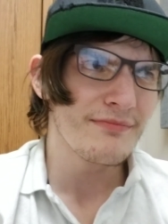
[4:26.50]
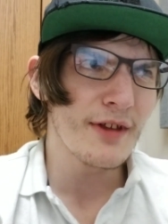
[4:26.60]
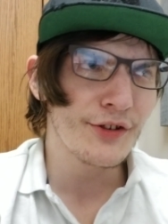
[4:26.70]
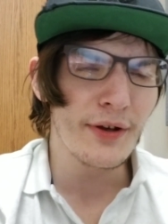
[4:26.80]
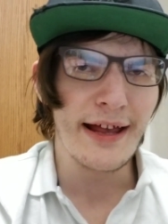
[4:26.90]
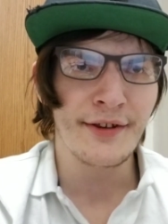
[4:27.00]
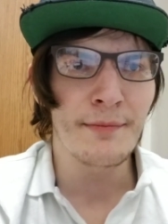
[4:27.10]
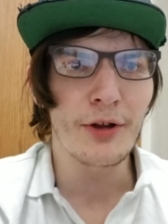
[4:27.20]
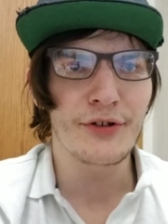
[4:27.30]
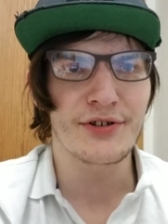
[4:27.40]
So yeah,
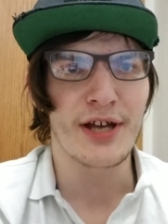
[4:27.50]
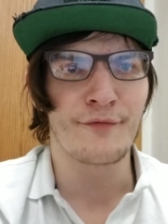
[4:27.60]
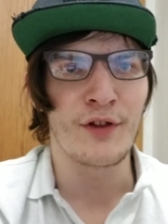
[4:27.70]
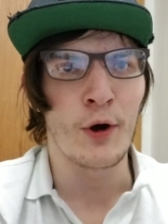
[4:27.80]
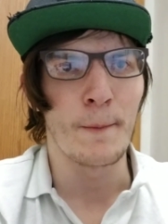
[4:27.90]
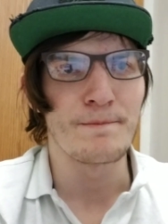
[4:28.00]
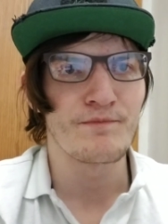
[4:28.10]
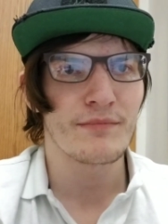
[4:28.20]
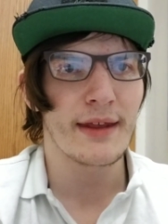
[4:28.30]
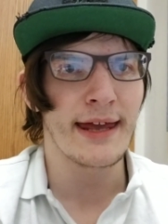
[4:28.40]
Cymbalta itself though,
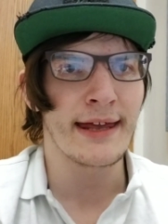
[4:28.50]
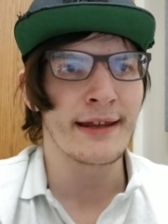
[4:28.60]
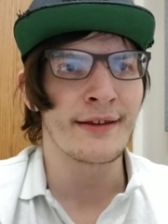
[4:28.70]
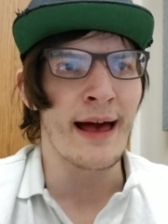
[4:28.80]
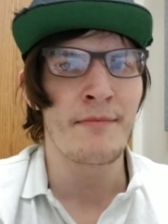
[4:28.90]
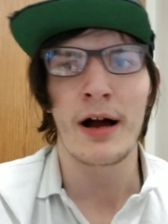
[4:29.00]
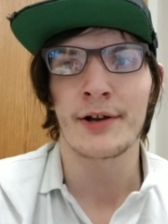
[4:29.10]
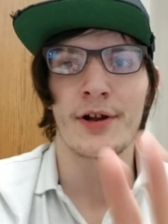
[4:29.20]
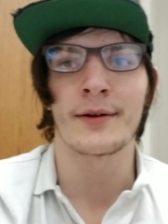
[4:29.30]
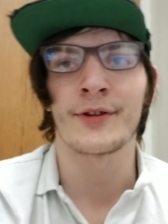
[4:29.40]
is I'm not
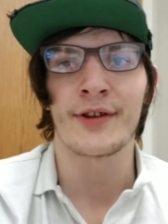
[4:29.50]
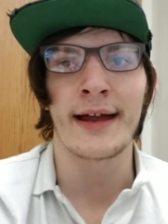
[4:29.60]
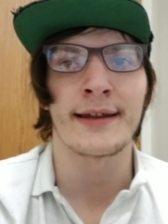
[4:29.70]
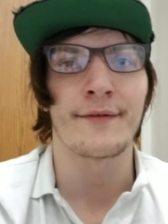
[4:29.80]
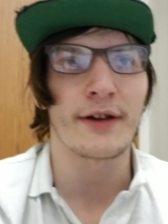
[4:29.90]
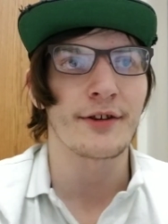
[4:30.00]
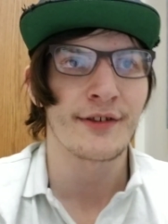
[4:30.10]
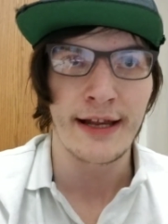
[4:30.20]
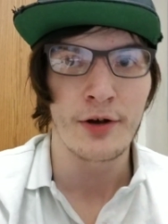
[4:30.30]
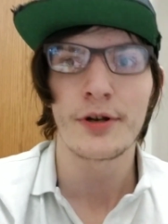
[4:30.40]
going to talk about the scientifics
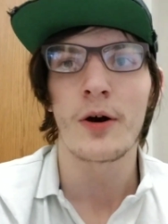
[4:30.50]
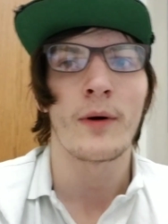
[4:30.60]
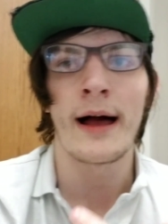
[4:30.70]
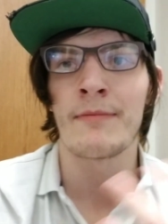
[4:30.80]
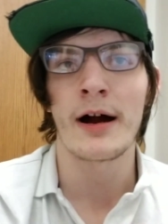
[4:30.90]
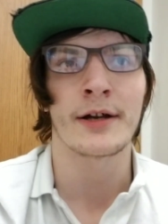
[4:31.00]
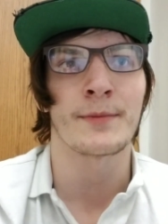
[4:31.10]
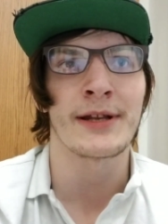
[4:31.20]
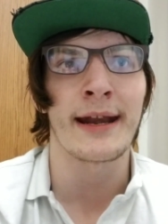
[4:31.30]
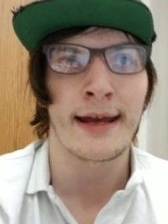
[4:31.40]
because I don't know. I'm not going to
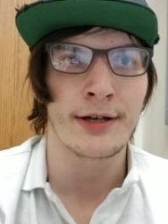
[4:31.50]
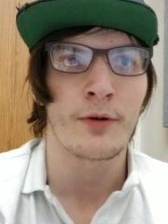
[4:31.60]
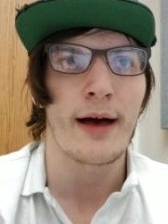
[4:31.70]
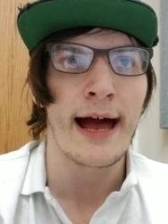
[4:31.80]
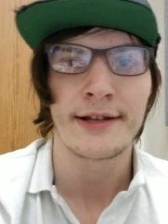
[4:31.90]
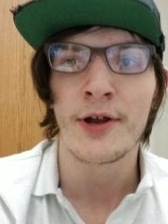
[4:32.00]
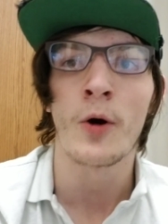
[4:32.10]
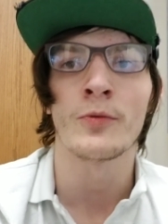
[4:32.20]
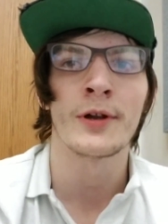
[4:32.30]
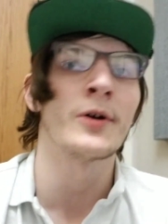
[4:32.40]
pretend I know. I
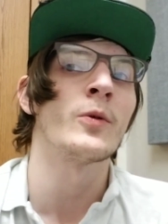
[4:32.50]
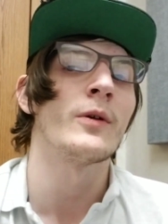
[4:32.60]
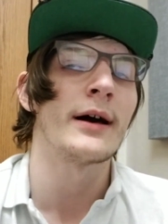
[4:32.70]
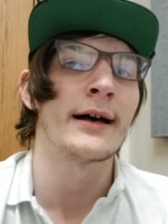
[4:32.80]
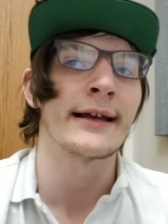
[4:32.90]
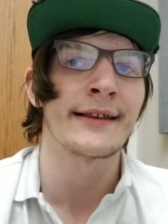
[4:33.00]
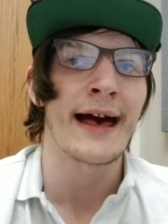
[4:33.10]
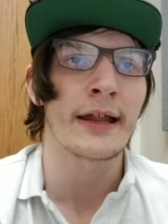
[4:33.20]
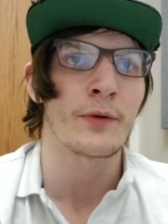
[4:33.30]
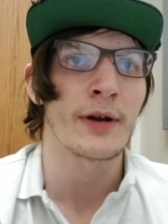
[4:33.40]
don't know
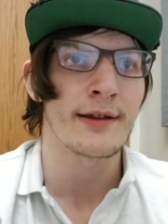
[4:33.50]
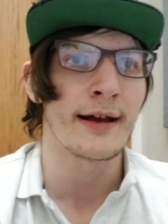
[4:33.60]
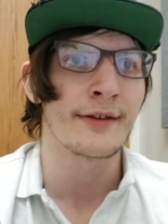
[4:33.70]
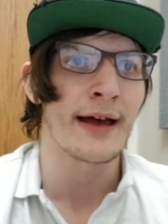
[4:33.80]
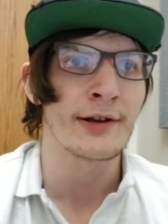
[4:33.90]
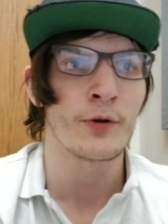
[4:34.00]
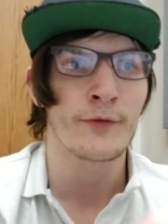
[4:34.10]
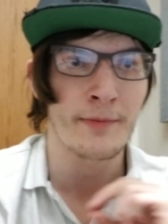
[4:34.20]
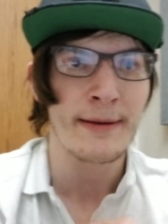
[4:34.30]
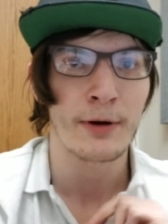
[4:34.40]
exactly what it does. I know
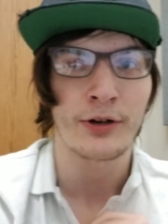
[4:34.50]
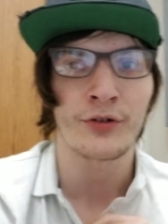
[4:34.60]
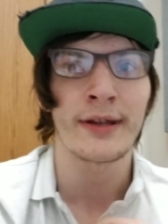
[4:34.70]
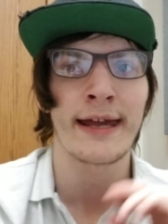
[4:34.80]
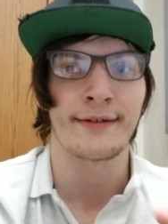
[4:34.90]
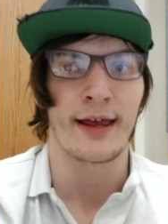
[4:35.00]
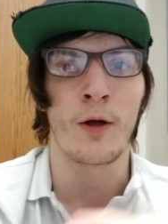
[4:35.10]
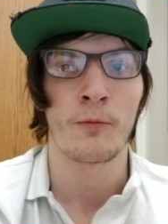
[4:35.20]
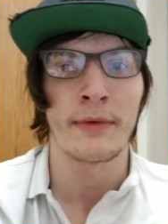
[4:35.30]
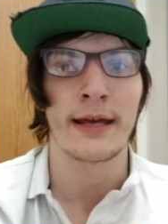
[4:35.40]
for me personally, it's
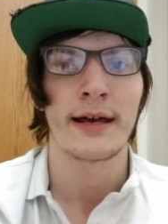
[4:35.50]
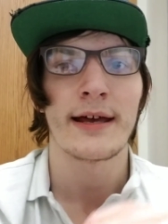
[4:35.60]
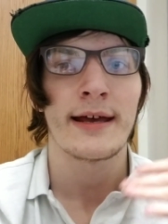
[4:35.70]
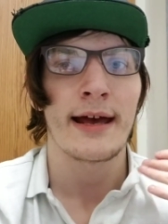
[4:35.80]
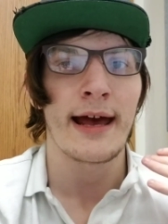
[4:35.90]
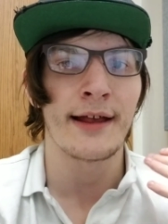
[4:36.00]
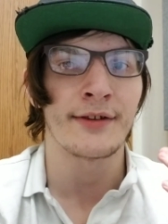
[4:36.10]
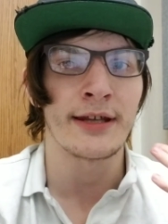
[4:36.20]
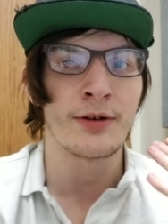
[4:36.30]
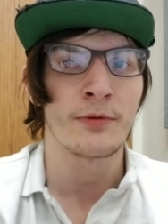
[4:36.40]
helped me as
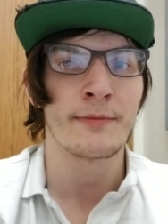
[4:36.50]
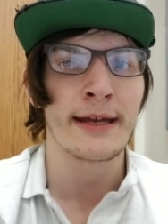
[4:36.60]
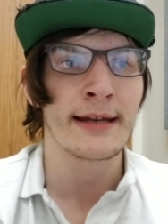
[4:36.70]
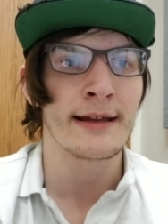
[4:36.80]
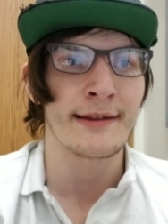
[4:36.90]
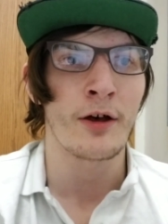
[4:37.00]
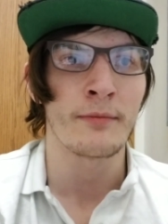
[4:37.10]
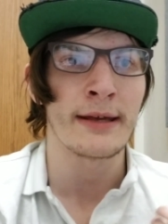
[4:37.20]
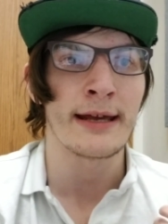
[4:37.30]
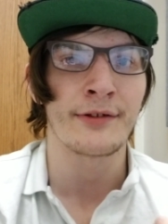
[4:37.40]
a human being. It's helped
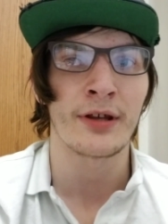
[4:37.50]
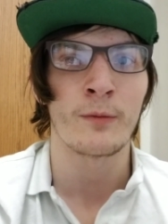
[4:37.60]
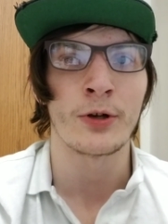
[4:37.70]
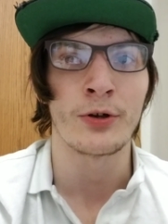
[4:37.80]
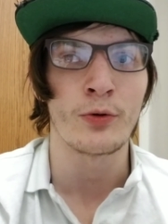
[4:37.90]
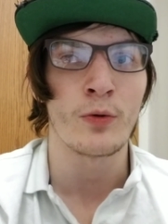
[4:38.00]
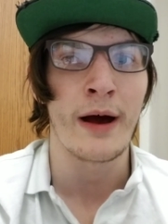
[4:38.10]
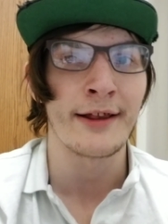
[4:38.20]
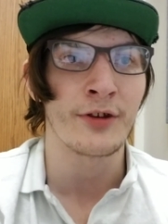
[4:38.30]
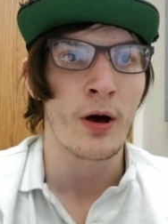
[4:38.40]
me as someone who
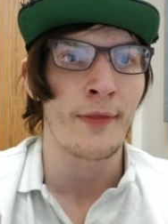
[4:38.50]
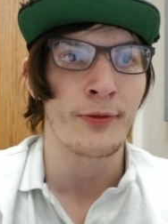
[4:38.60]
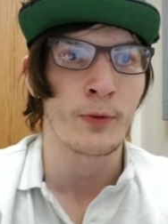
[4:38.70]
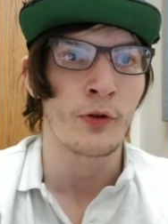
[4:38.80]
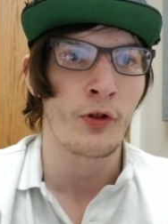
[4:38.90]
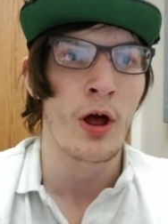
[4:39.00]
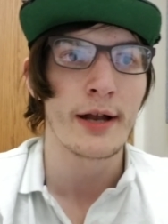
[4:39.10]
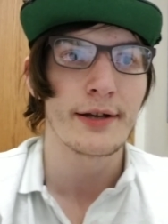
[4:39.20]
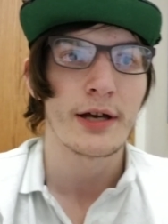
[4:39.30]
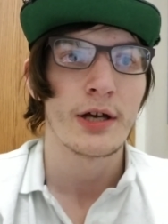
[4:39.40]
has gone through a lot